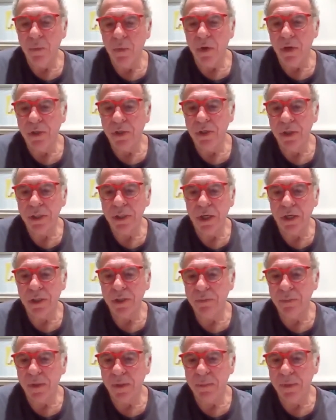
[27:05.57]
what you just
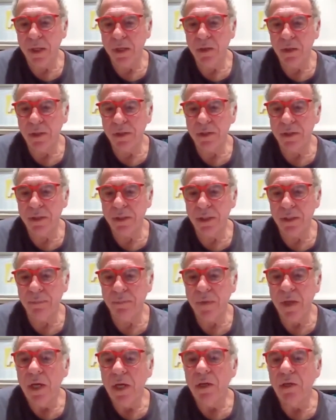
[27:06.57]
asked me, because
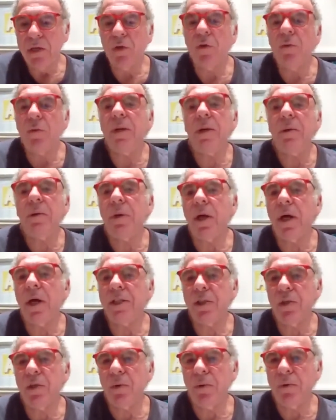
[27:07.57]
normally when I
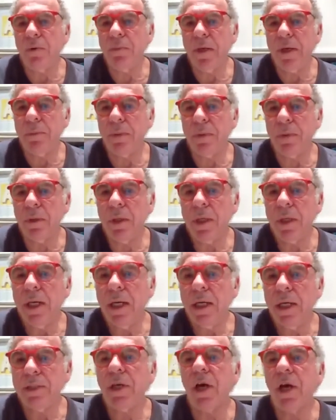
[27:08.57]
do it with people,
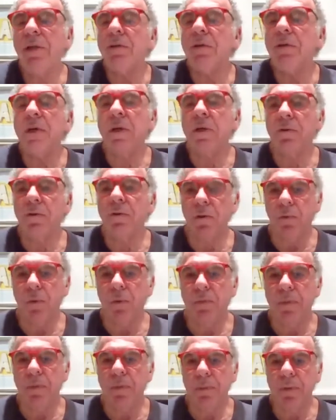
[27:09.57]
it's either in a group
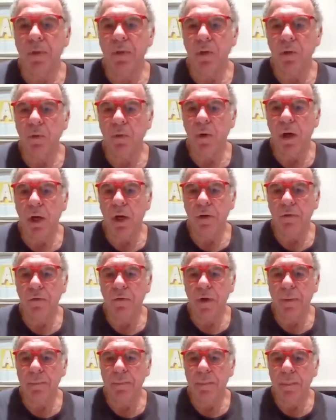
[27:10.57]
with people who
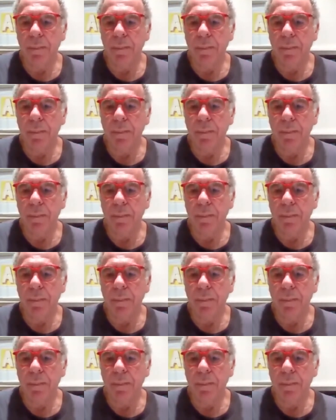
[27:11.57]
are